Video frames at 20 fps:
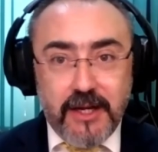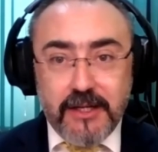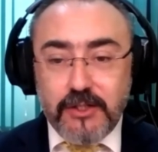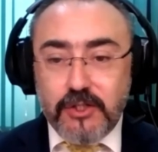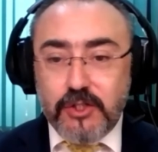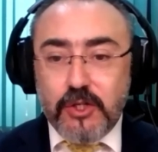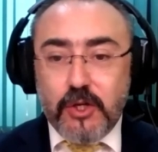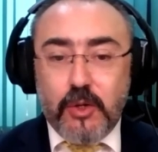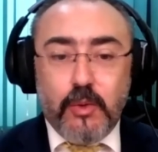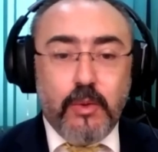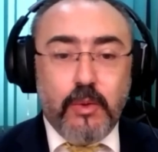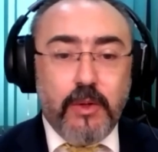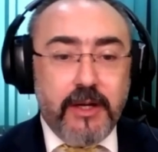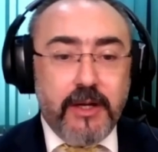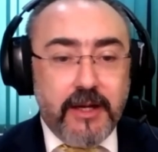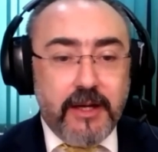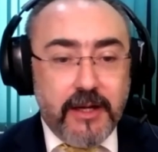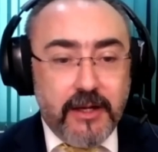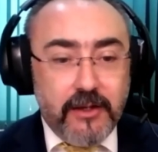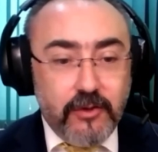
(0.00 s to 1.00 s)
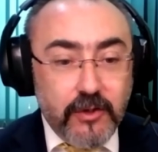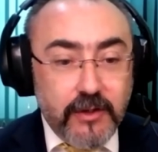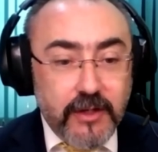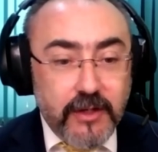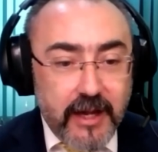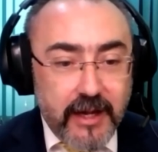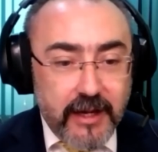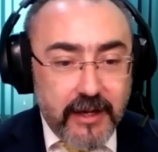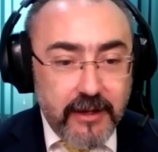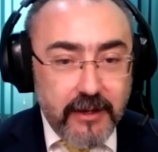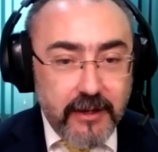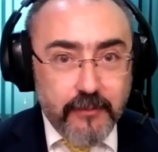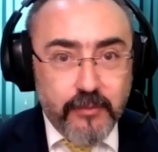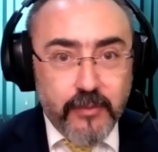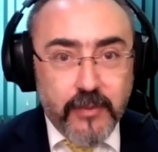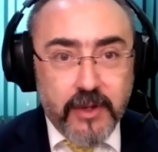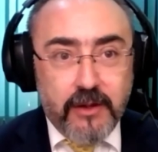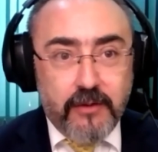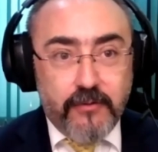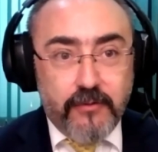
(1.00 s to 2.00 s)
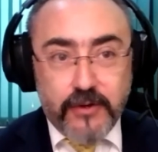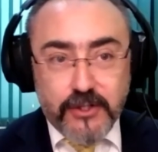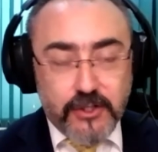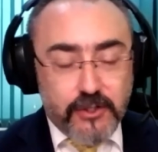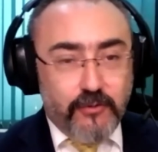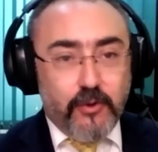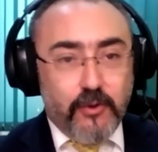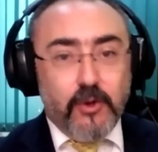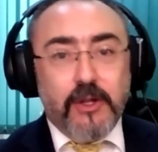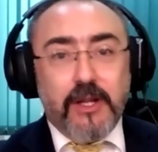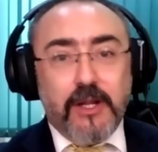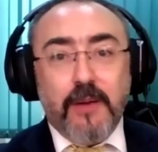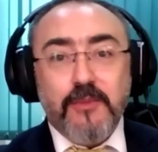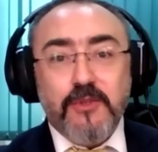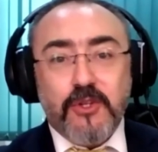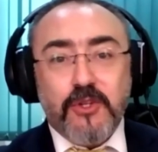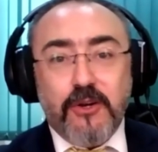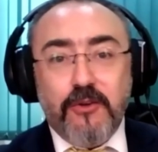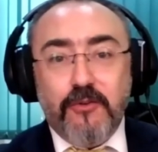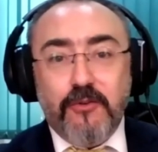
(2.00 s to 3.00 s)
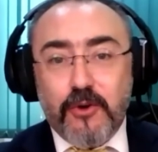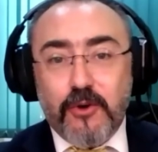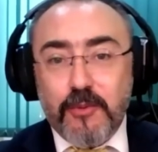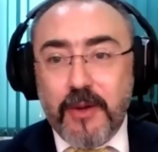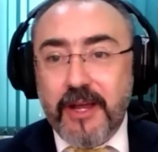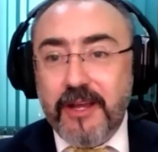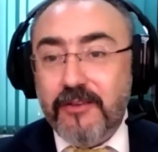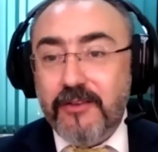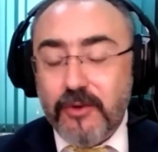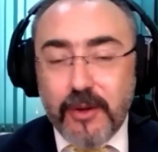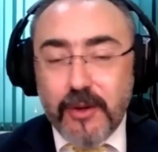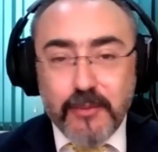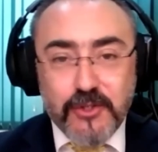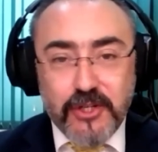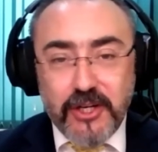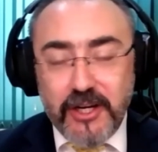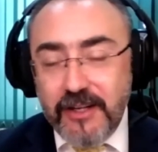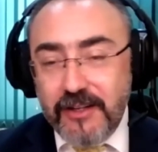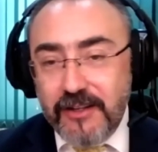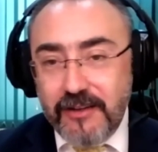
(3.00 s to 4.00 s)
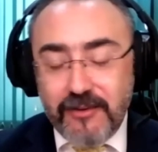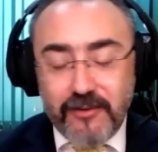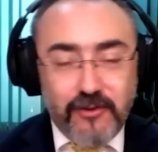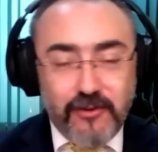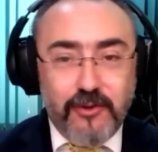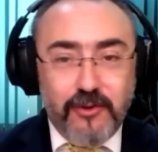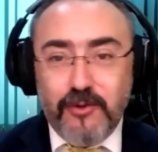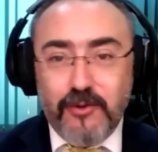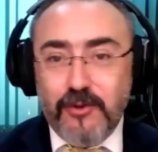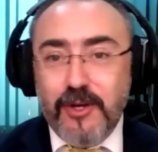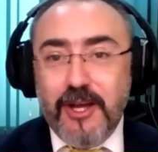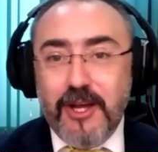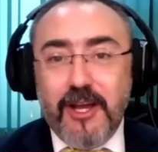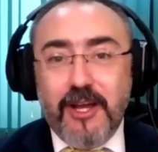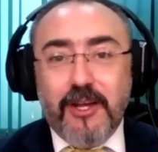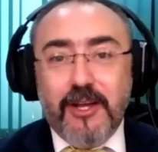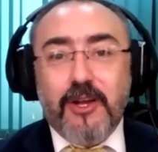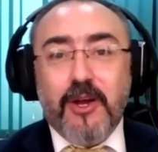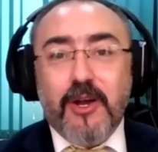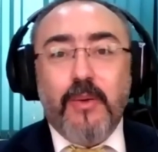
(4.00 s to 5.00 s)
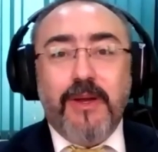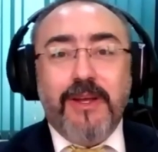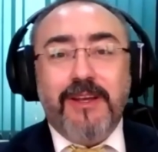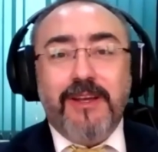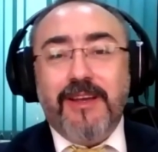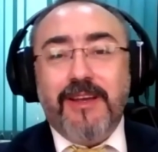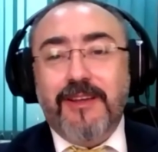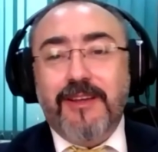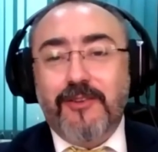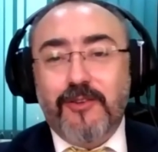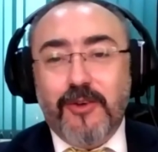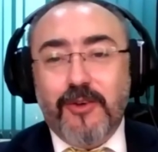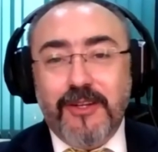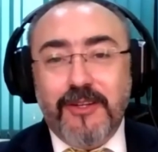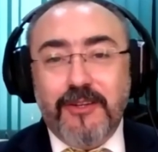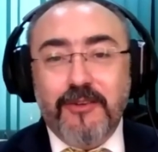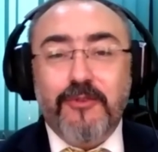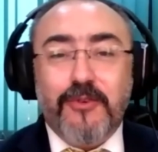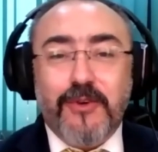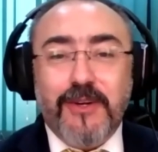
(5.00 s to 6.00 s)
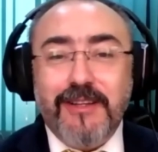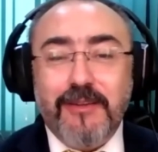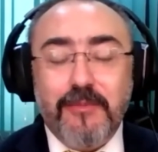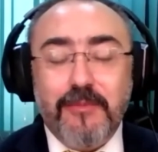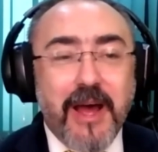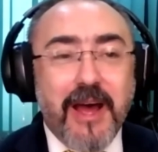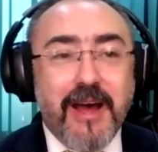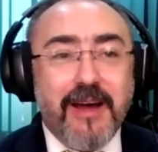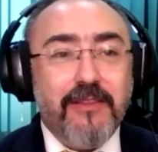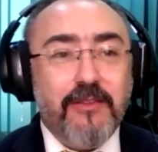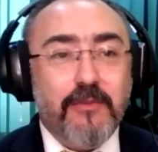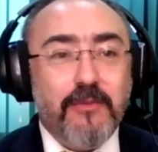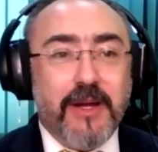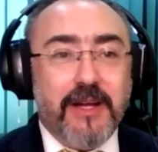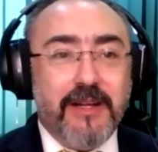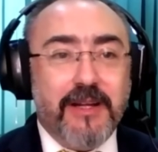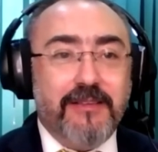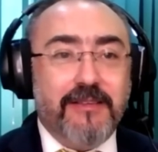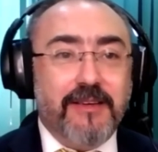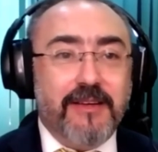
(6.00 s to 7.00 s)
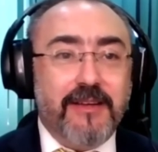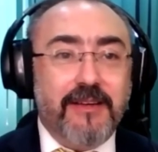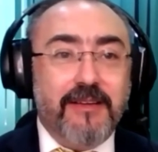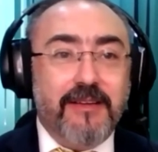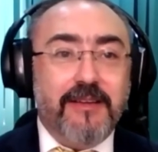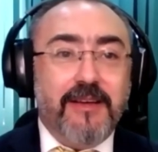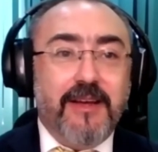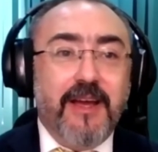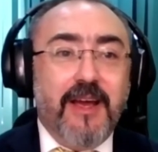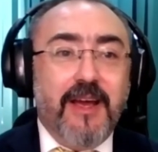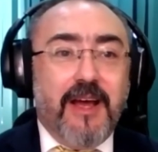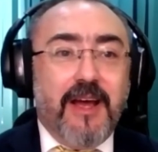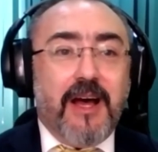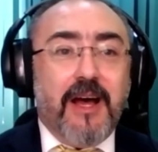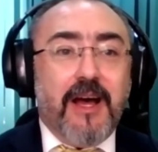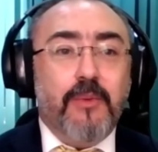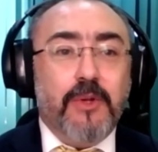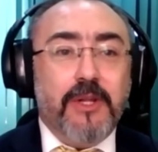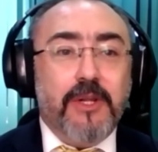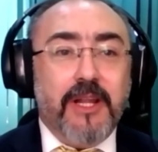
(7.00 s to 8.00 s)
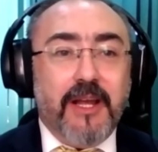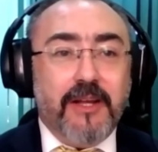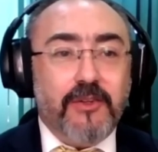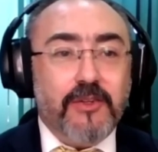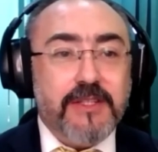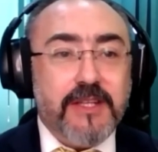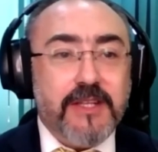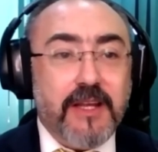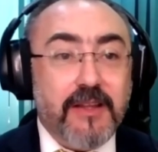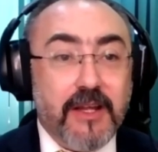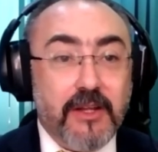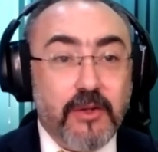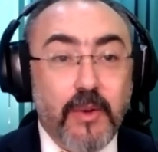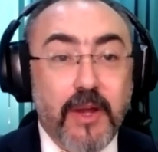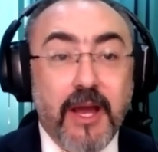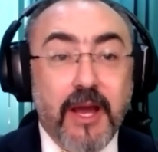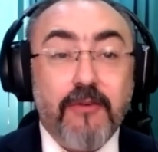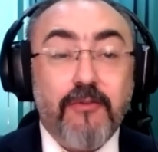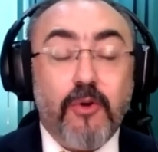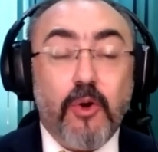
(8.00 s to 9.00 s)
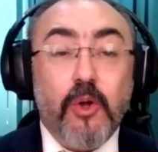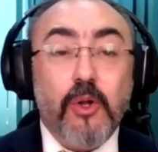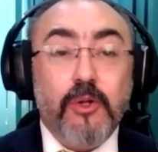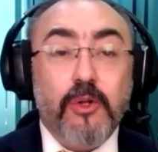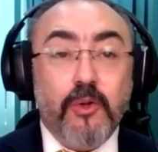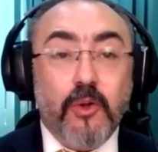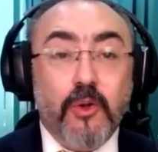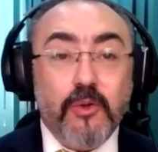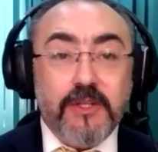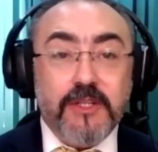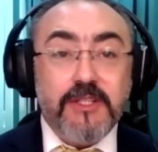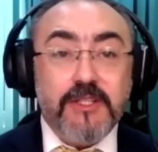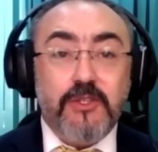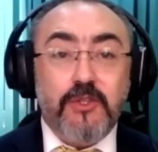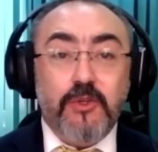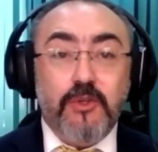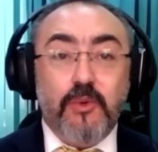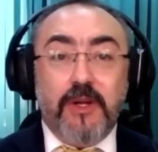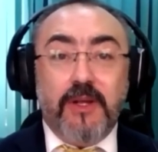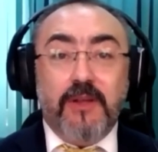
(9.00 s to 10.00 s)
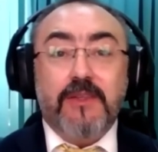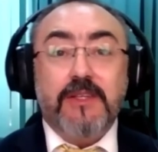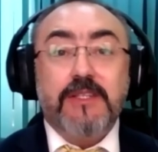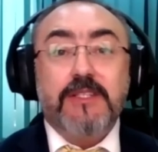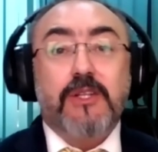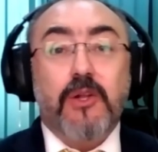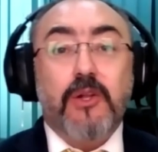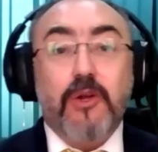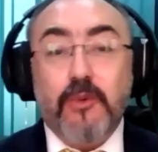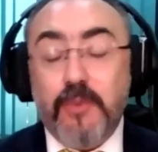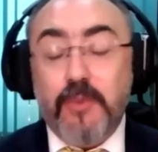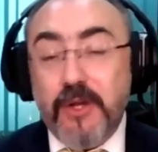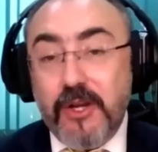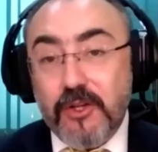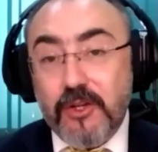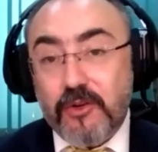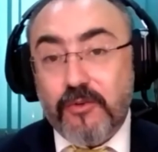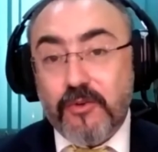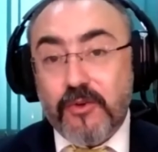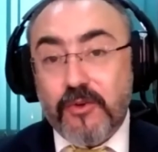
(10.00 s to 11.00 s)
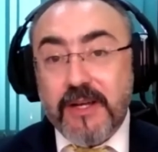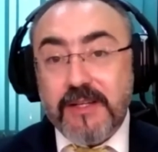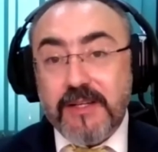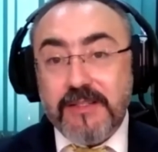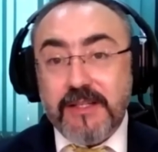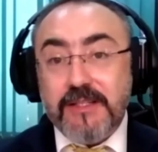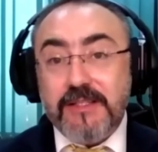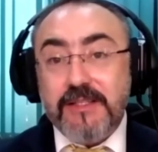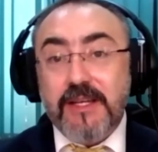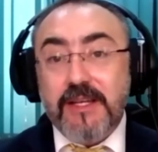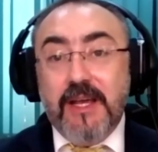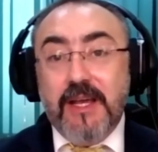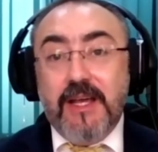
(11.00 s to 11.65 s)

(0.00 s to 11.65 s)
So today, first of all, I'm sorry for my interruption into going into a different path, but I would like to say that we have all noticed during this long period of crisis